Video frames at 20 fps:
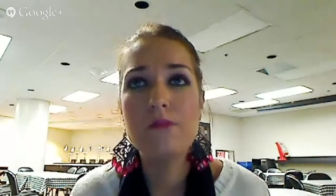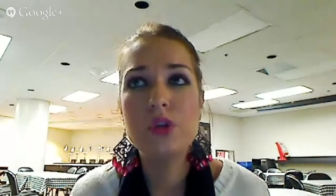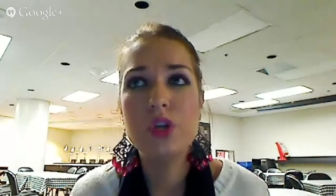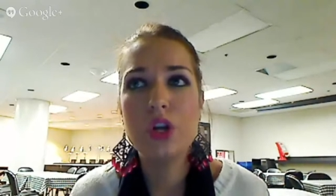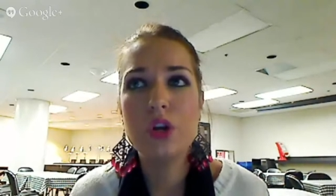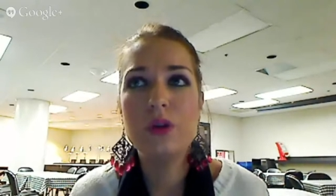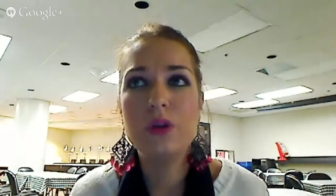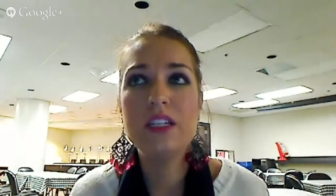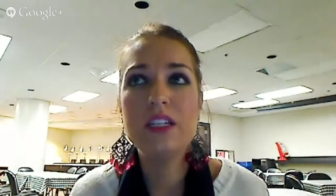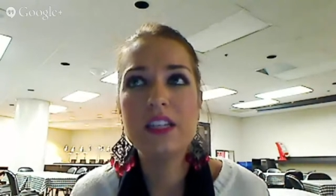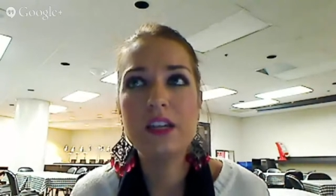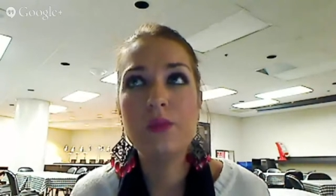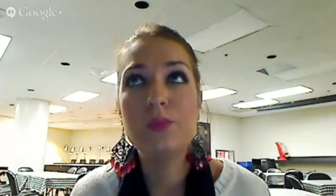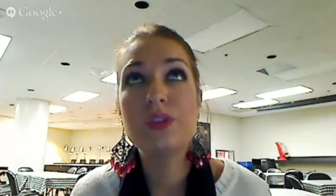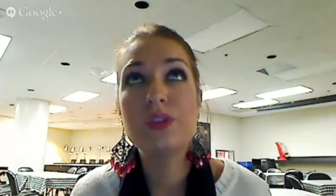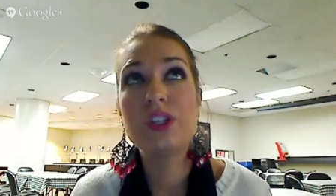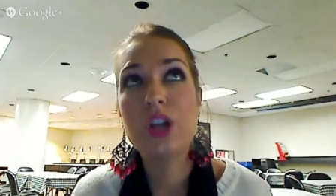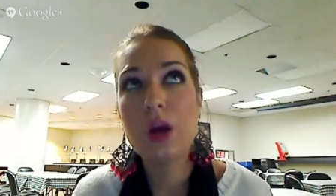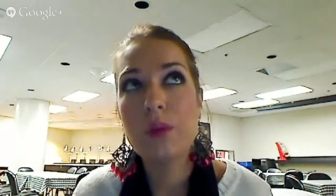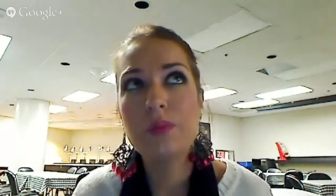he said it
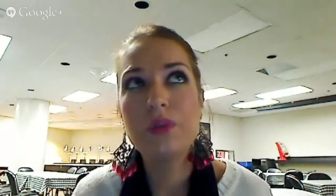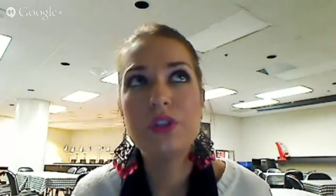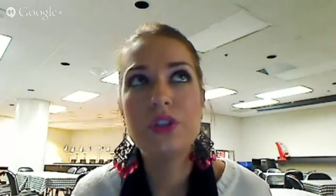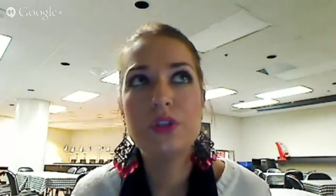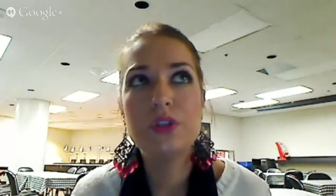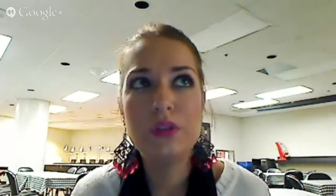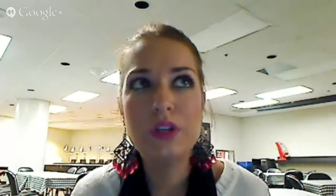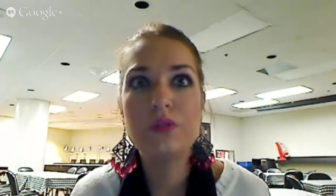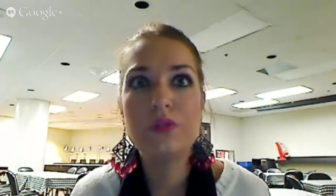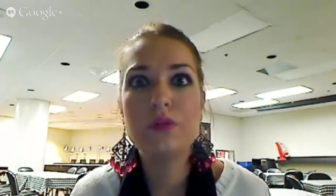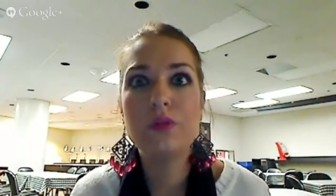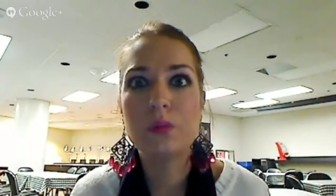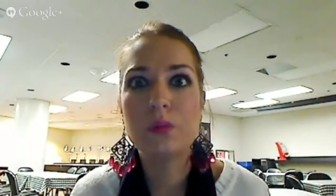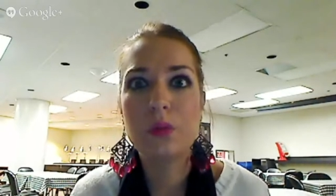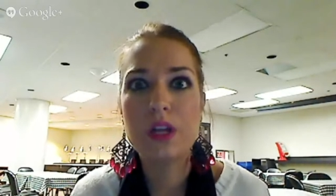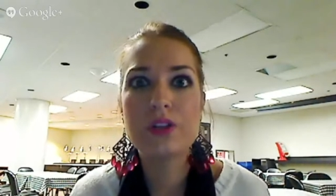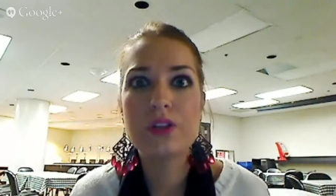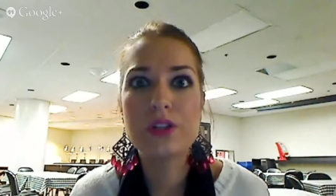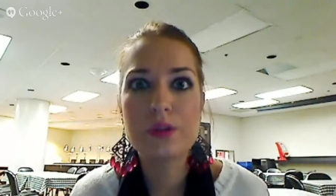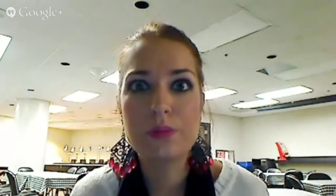was an opportunity for
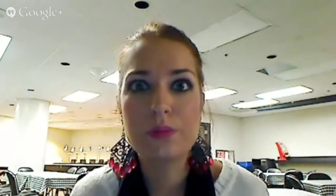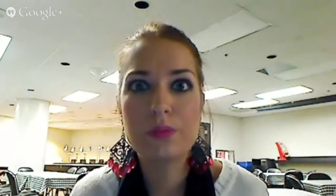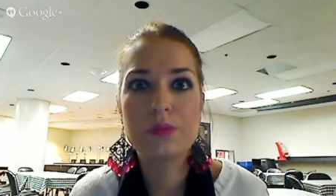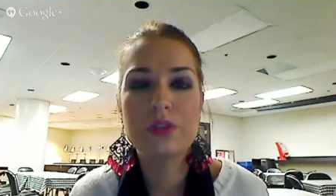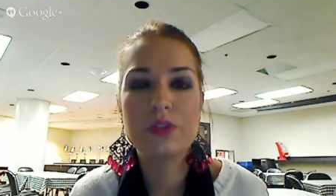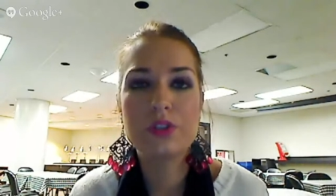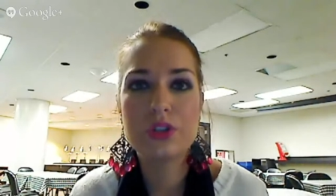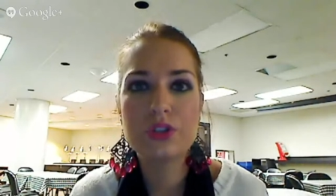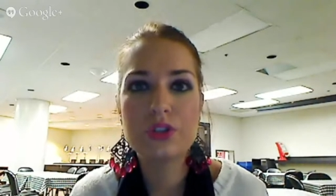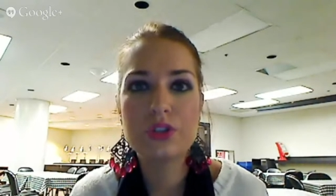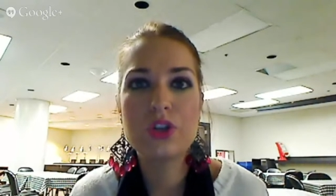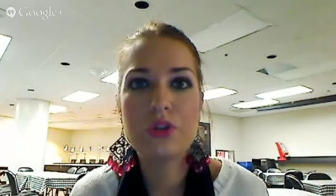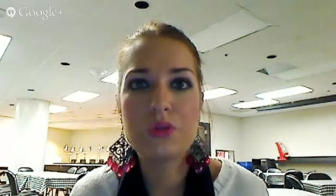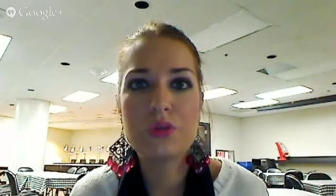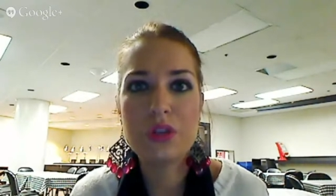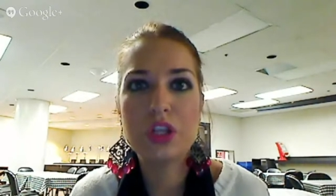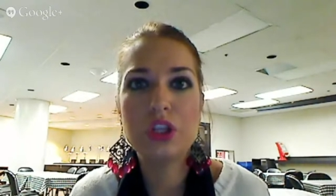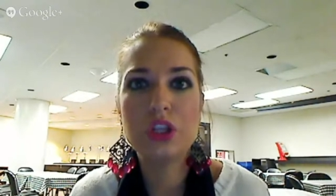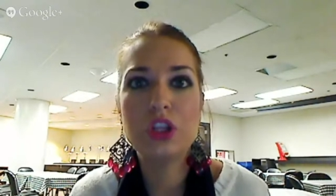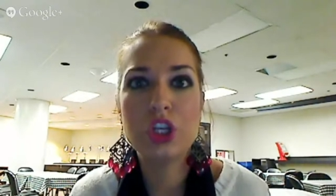players to show
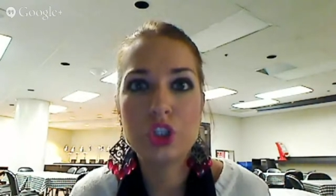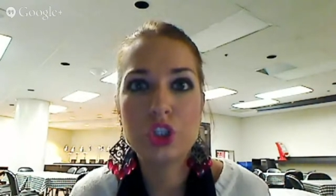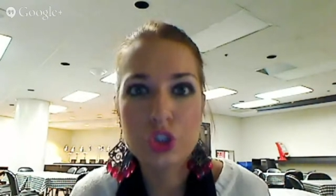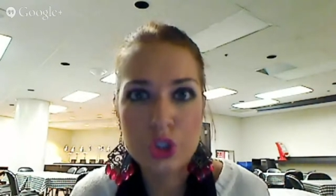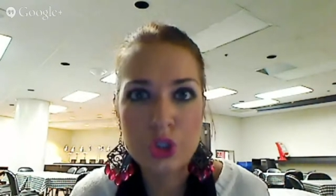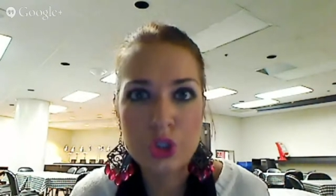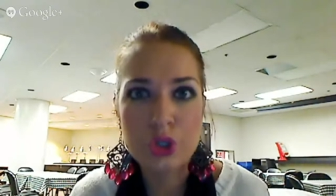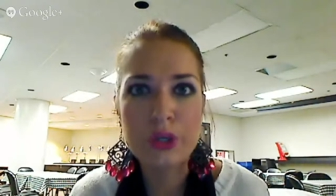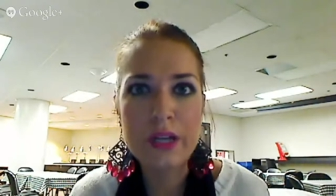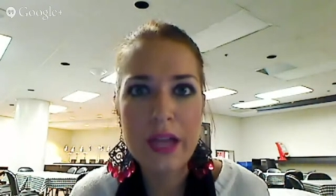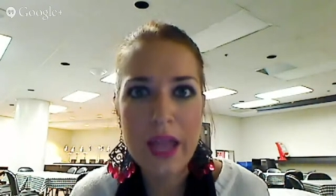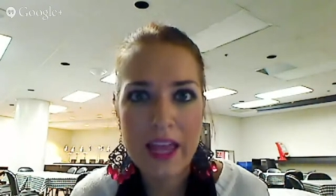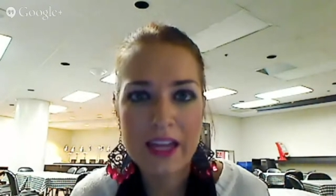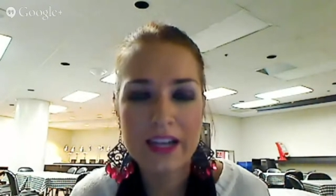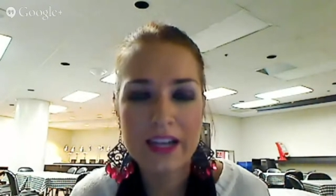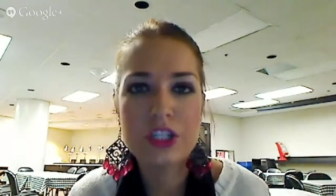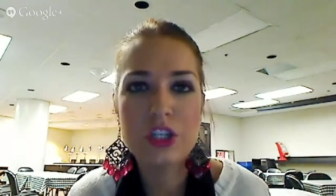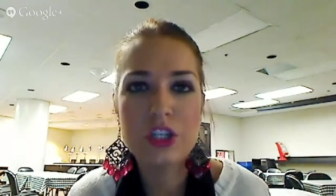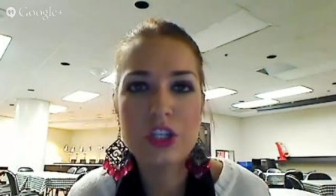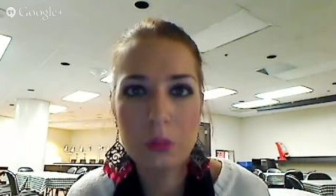that they're good
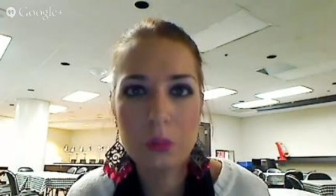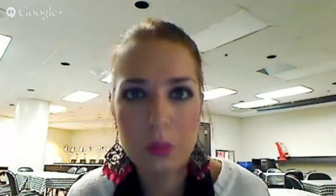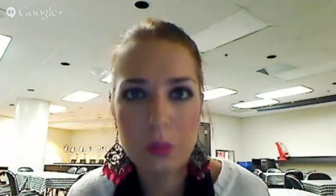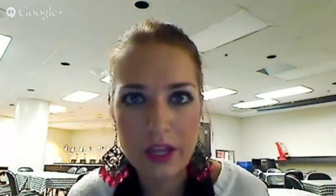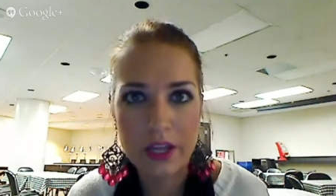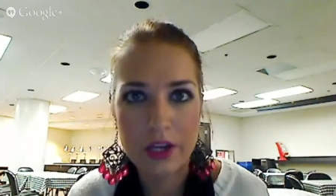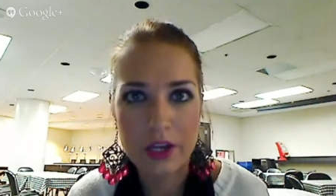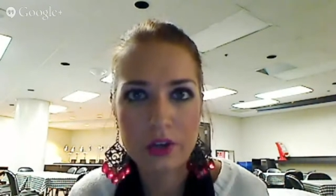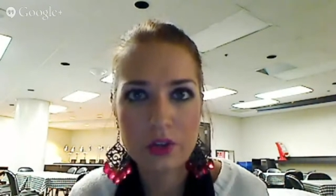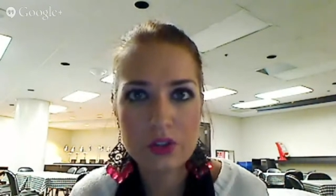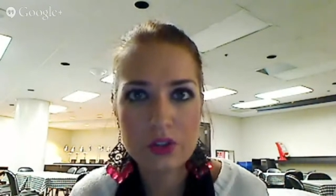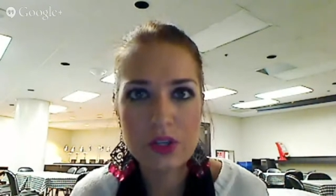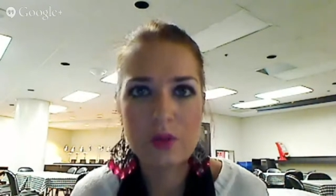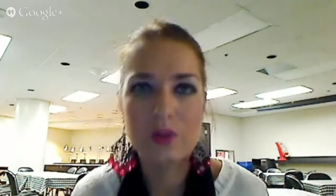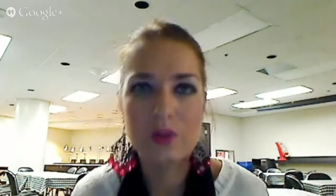NHL players.